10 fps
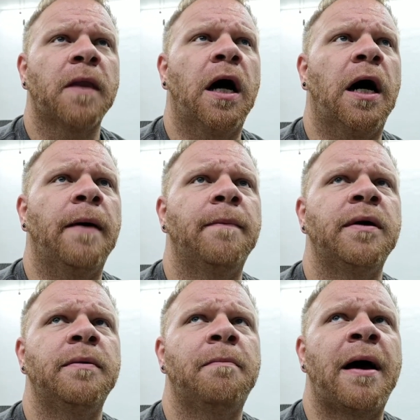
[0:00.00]
Um,
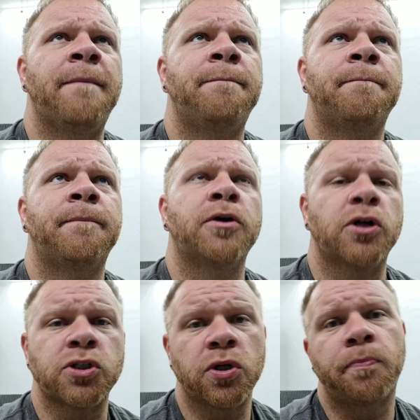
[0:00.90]
but my
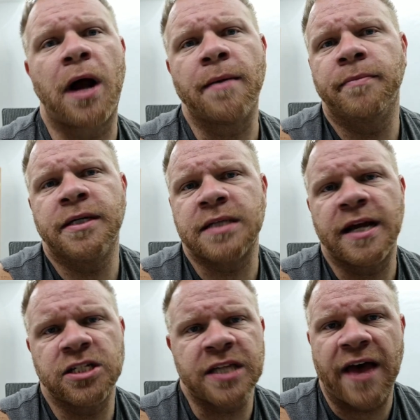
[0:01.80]
personal problem is
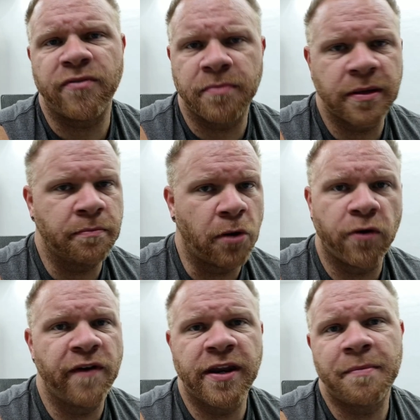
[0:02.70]
I just haven't been
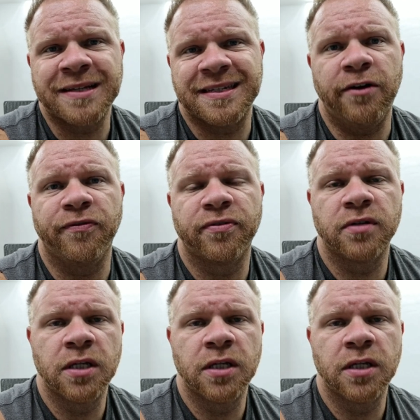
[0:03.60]
motivated myself.